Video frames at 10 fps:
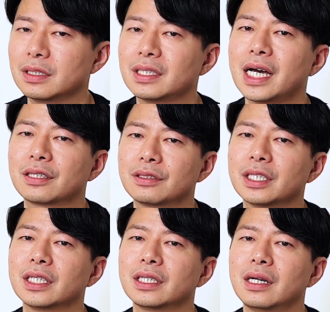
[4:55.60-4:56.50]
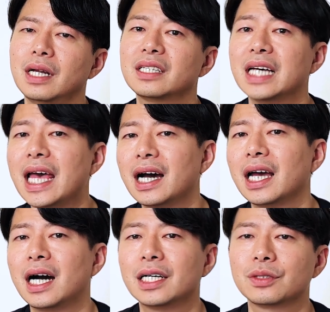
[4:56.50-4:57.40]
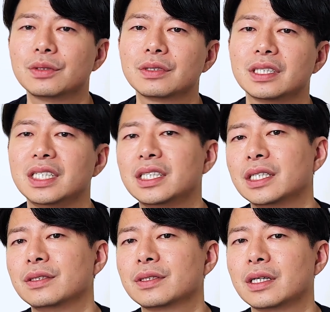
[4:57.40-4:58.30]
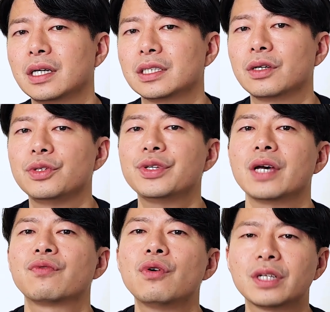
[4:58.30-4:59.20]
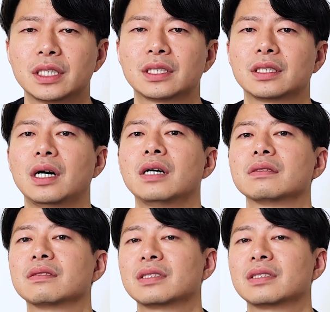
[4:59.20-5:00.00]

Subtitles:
Exactly. Let AI handle the details so you can focus on